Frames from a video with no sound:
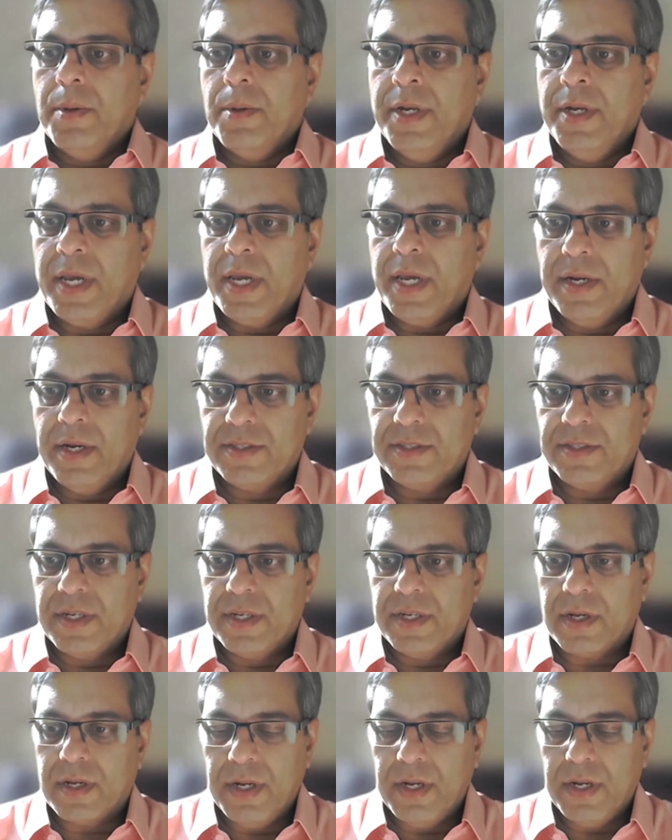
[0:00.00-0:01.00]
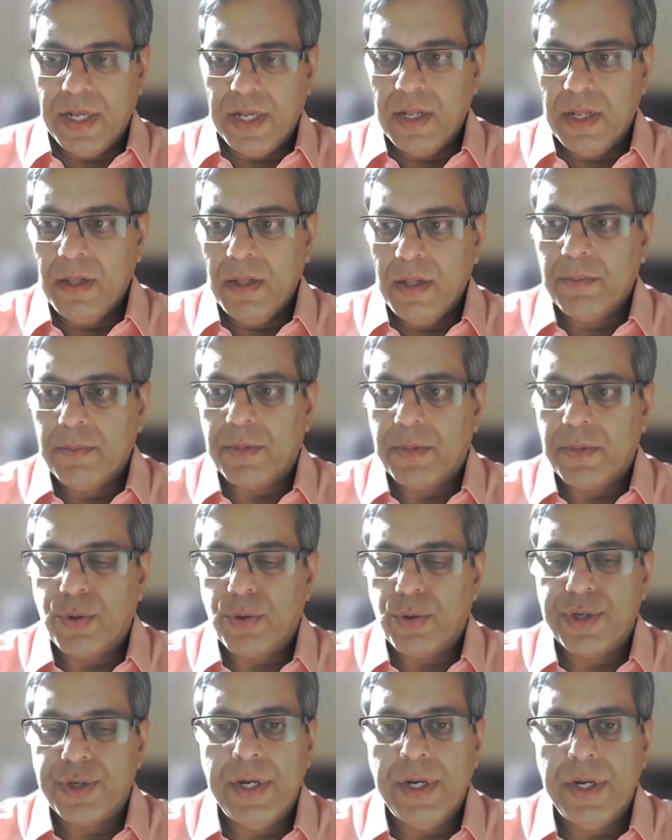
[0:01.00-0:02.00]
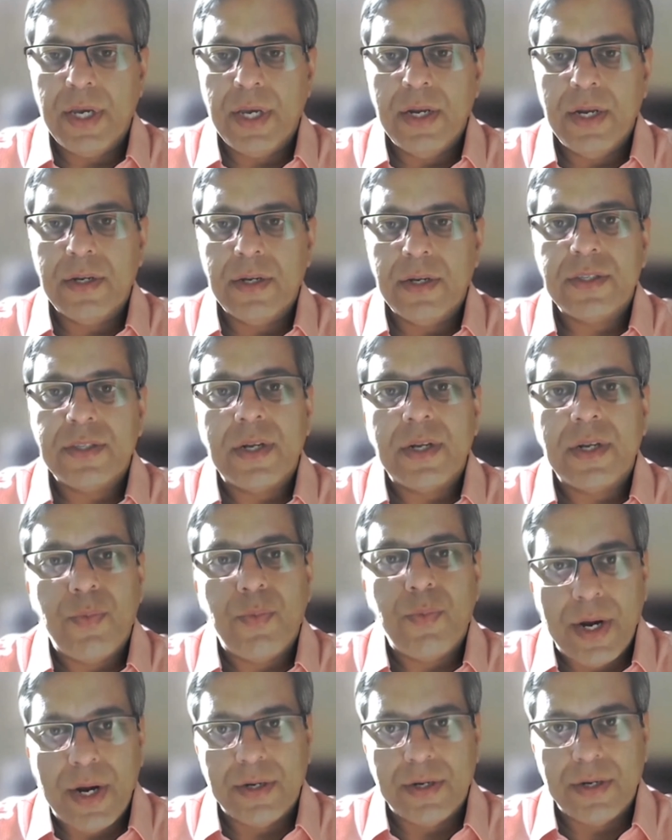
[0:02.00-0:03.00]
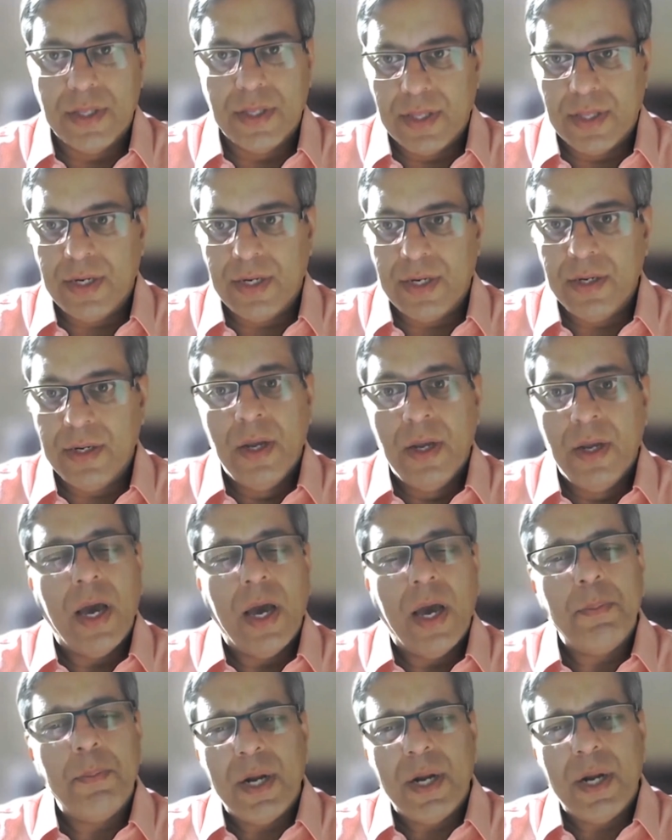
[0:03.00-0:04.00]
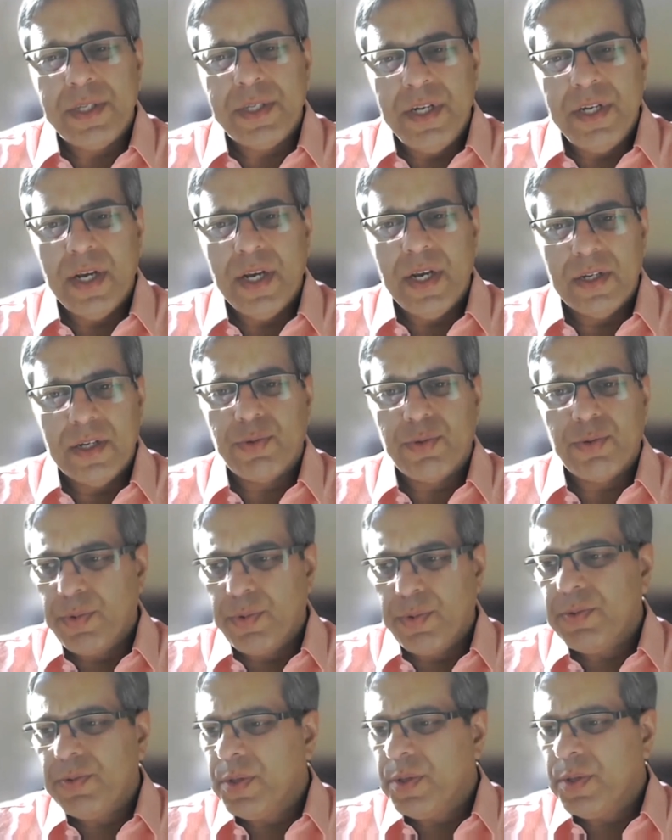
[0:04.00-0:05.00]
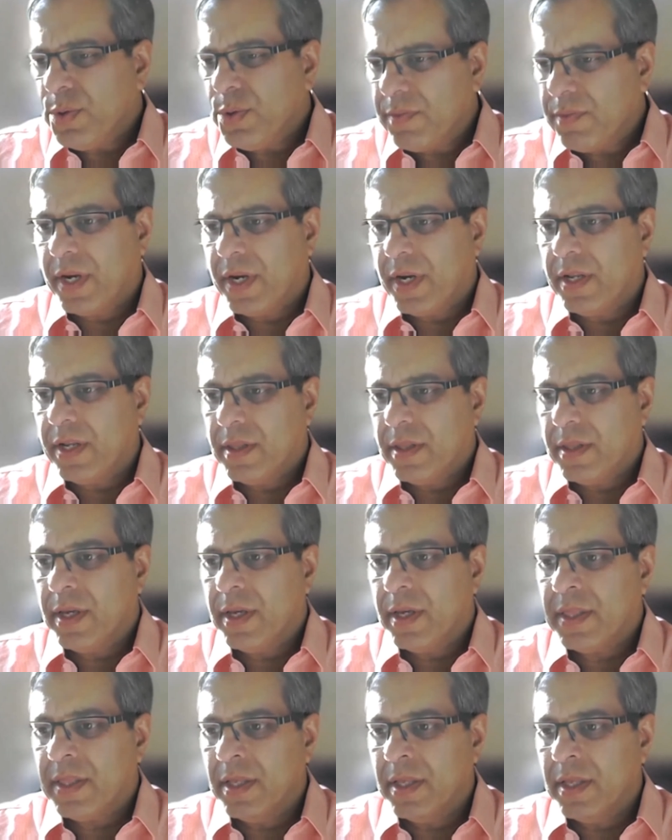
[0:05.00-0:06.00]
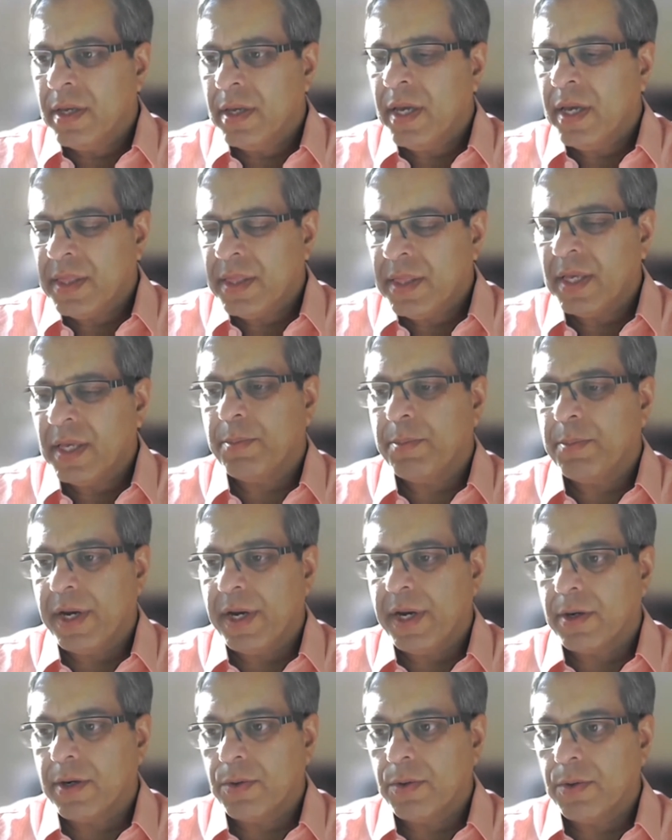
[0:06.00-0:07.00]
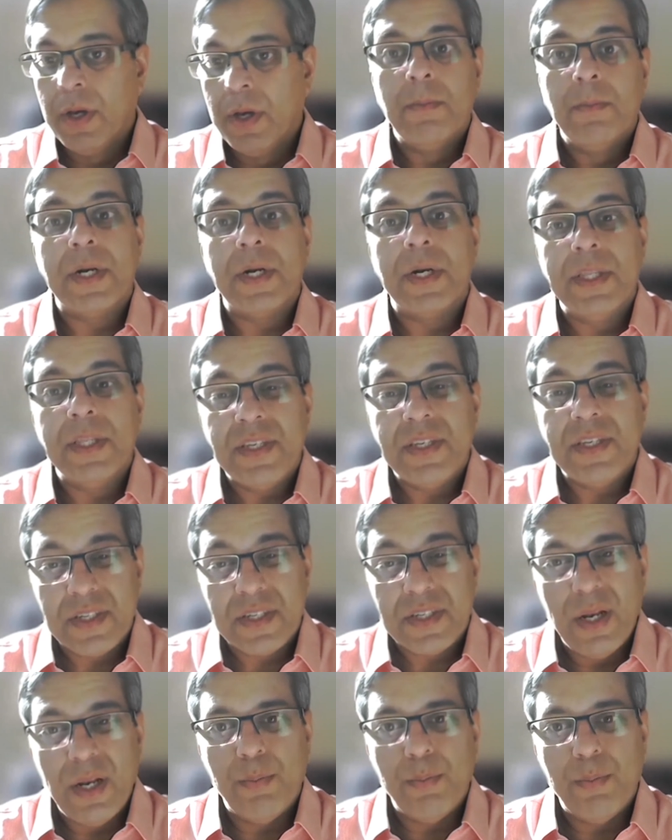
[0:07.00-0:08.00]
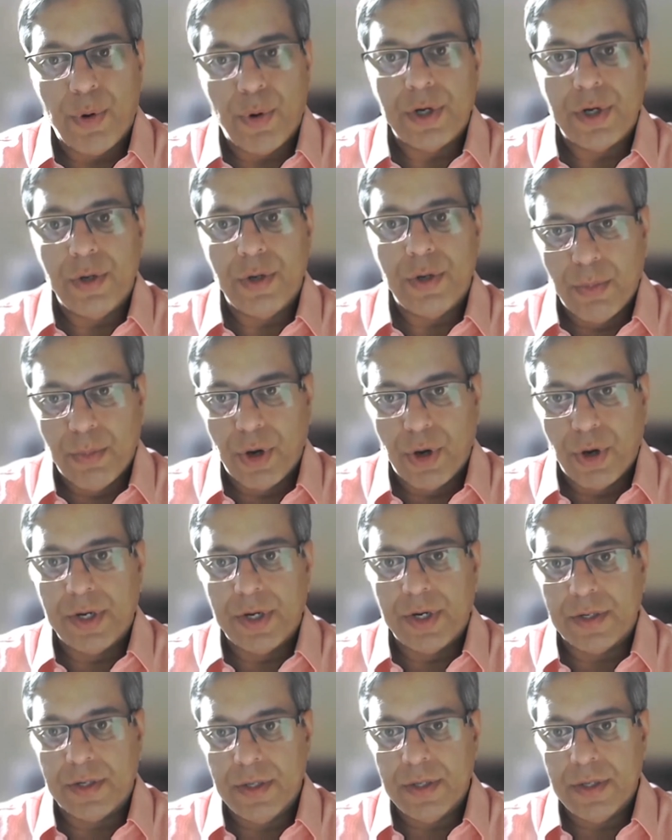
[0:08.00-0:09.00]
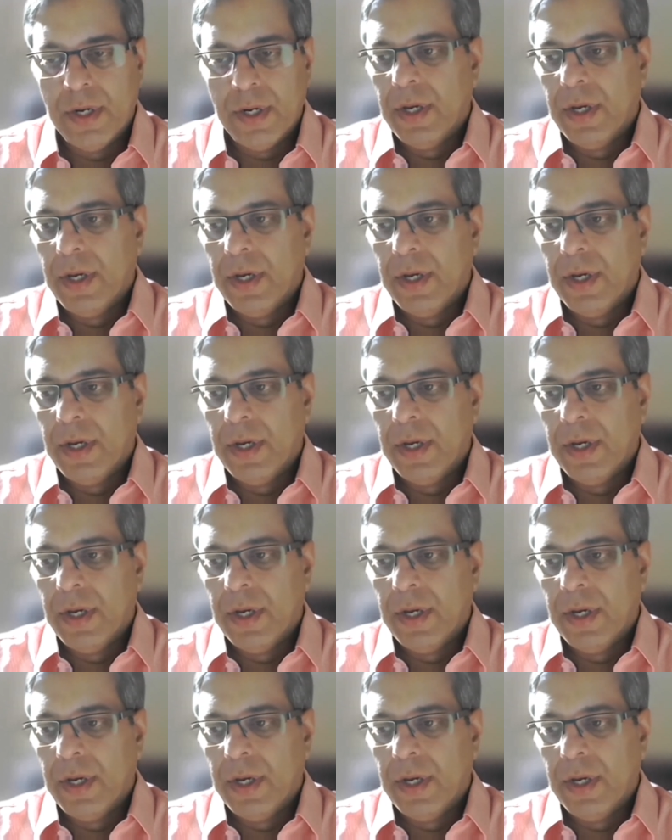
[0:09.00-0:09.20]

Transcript: Indicators that are clinical, but also indicators that are wider than that, and perhaps indicators for which we don't have an ethnic breakdown, but they're still important to monitor.